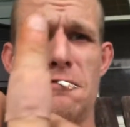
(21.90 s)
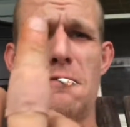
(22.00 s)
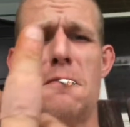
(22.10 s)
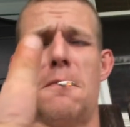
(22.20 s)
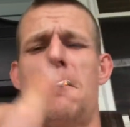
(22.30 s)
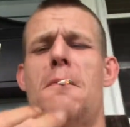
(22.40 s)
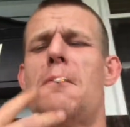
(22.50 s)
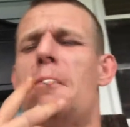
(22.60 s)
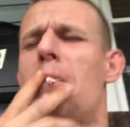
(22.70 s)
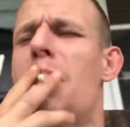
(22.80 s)

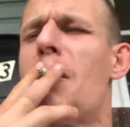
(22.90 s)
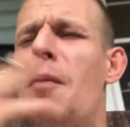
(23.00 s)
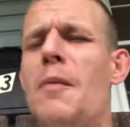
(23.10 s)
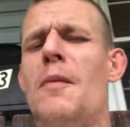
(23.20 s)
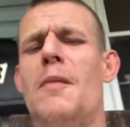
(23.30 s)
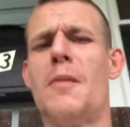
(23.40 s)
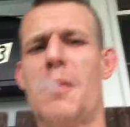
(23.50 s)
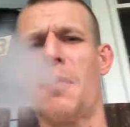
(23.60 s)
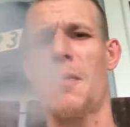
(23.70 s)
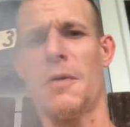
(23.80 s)

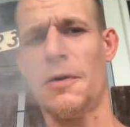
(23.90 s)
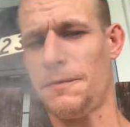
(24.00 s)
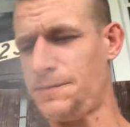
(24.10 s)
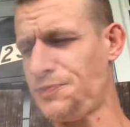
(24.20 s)
Nobody speaks.